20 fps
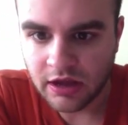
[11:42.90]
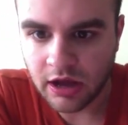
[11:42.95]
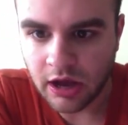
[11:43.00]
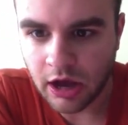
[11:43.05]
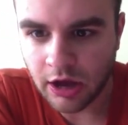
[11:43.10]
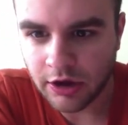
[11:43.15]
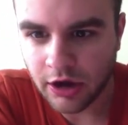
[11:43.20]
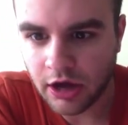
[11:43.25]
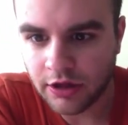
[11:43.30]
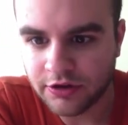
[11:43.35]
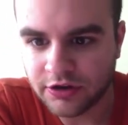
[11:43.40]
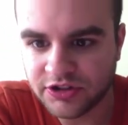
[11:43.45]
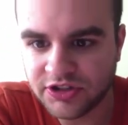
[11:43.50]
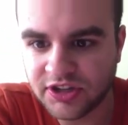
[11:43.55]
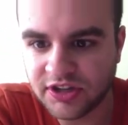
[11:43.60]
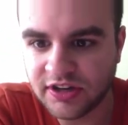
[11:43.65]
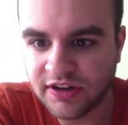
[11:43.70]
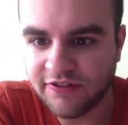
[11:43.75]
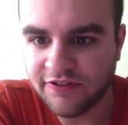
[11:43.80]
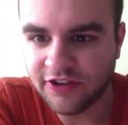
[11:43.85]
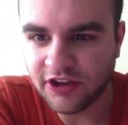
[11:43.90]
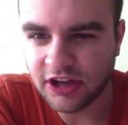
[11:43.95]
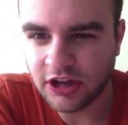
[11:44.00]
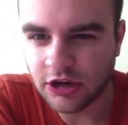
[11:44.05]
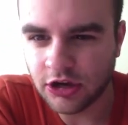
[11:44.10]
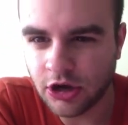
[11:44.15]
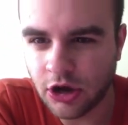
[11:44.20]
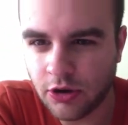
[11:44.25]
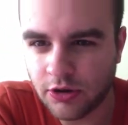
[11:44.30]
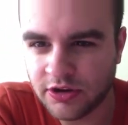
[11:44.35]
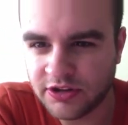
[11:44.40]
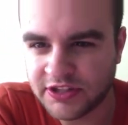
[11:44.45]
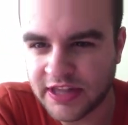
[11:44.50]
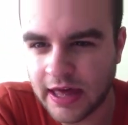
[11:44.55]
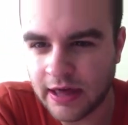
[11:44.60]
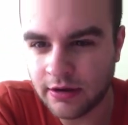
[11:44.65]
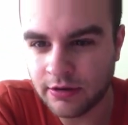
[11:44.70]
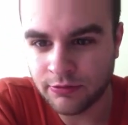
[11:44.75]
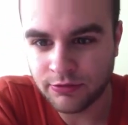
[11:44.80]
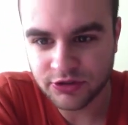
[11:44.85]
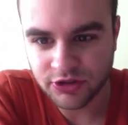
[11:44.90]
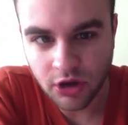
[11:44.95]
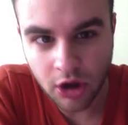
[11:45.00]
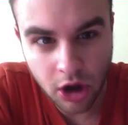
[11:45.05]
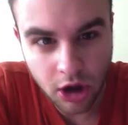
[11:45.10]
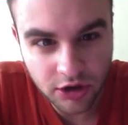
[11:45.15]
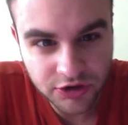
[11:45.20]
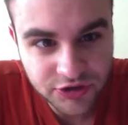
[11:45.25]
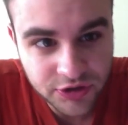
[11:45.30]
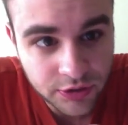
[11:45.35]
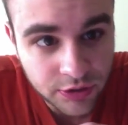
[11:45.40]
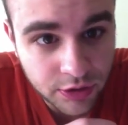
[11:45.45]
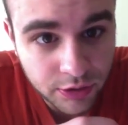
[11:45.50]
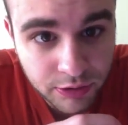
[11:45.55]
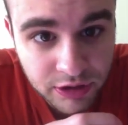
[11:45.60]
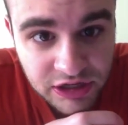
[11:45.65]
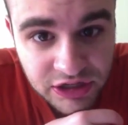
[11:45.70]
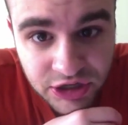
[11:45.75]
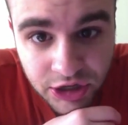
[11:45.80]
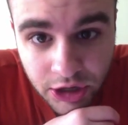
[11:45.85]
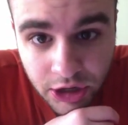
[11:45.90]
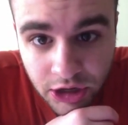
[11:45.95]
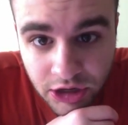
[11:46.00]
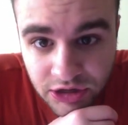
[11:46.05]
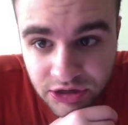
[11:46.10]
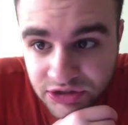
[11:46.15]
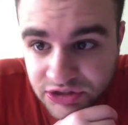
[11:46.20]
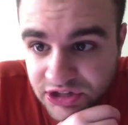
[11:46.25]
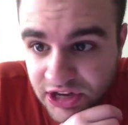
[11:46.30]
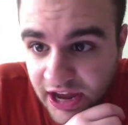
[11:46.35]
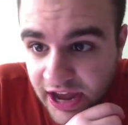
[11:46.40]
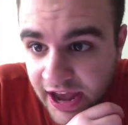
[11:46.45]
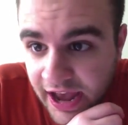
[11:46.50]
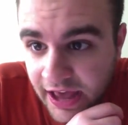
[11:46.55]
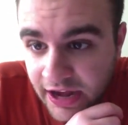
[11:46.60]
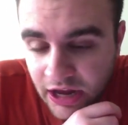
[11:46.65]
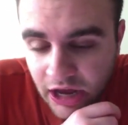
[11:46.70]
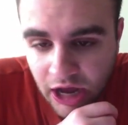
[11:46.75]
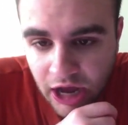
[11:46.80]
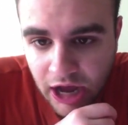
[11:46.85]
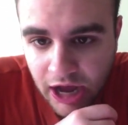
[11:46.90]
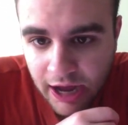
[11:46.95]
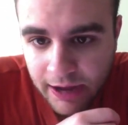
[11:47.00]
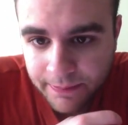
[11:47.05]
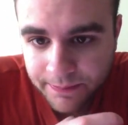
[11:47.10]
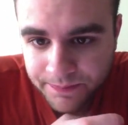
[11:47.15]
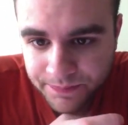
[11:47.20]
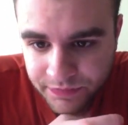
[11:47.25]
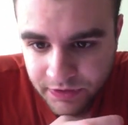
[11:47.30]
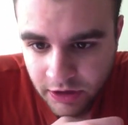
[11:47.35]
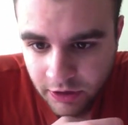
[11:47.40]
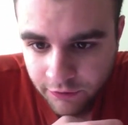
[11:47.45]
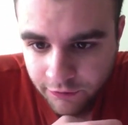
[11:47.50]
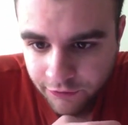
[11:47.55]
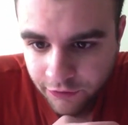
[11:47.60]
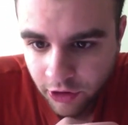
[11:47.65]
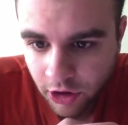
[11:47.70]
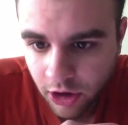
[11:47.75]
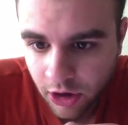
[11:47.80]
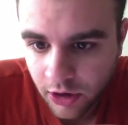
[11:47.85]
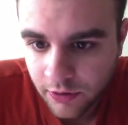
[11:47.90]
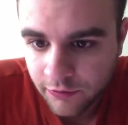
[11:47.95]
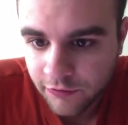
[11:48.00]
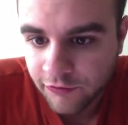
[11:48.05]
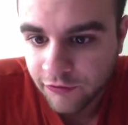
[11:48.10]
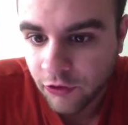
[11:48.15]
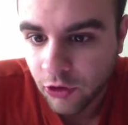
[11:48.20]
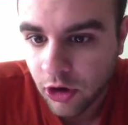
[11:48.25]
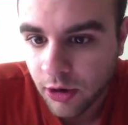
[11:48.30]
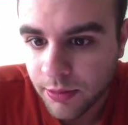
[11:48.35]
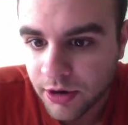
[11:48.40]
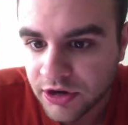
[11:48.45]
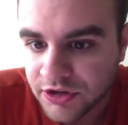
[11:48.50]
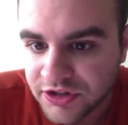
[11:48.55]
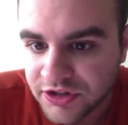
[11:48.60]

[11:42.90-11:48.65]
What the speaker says: Another significant note is that it was also the return to Anaheim for former